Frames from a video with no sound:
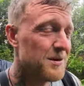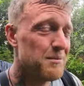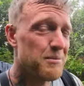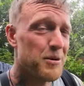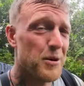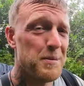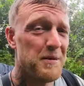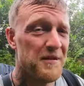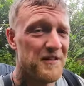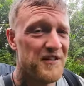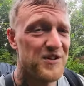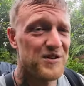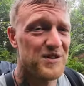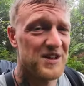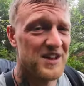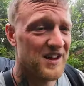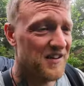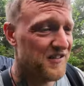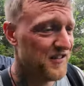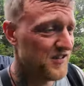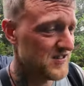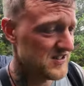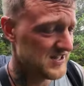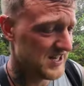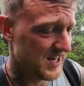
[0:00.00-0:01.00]
proper feel the
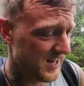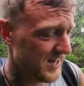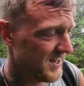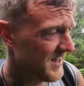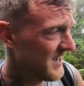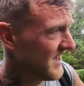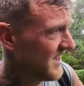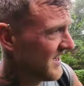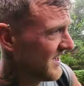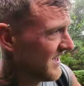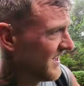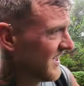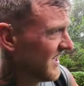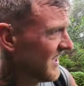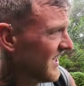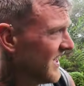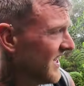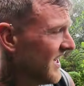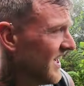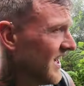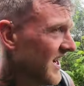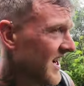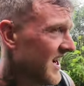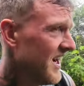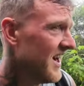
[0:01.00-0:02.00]
difference.
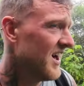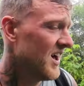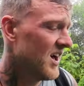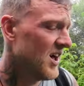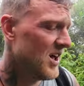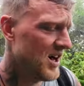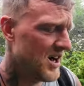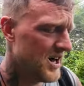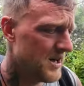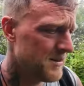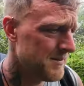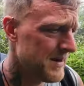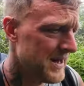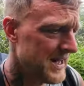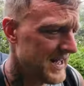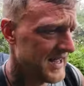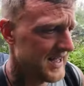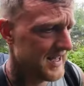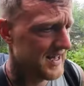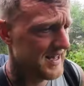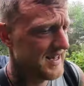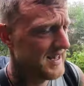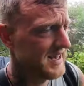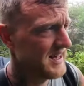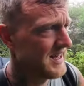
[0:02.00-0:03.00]
Oh, mate.